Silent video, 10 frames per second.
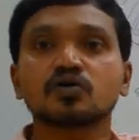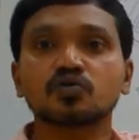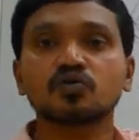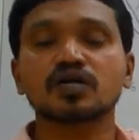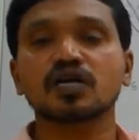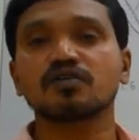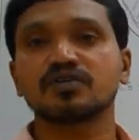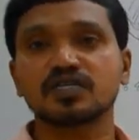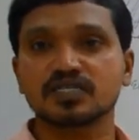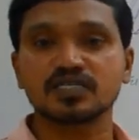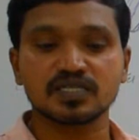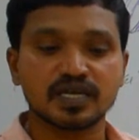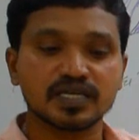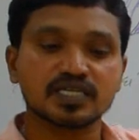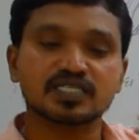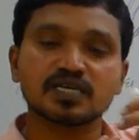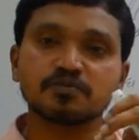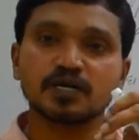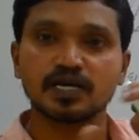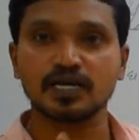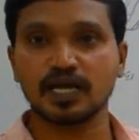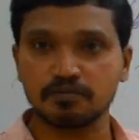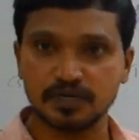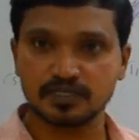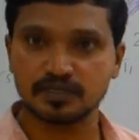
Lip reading: 2½ digits except nail beds.